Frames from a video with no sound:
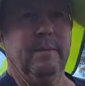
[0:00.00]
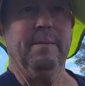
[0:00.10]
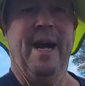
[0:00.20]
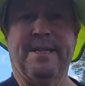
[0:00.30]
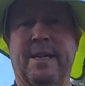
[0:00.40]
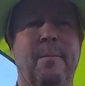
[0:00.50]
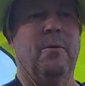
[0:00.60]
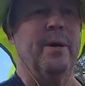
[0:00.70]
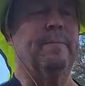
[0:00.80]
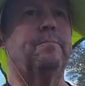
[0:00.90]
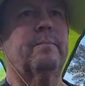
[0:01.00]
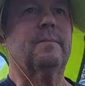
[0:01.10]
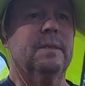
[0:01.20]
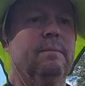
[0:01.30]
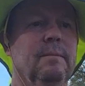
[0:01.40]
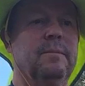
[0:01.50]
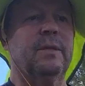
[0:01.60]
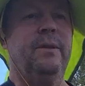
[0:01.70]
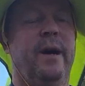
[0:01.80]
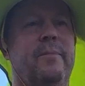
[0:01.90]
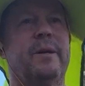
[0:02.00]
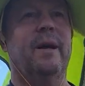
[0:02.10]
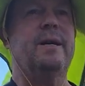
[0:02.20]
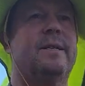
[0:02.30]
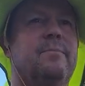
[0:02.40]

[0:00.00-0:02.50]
at some point. So that'll be nice.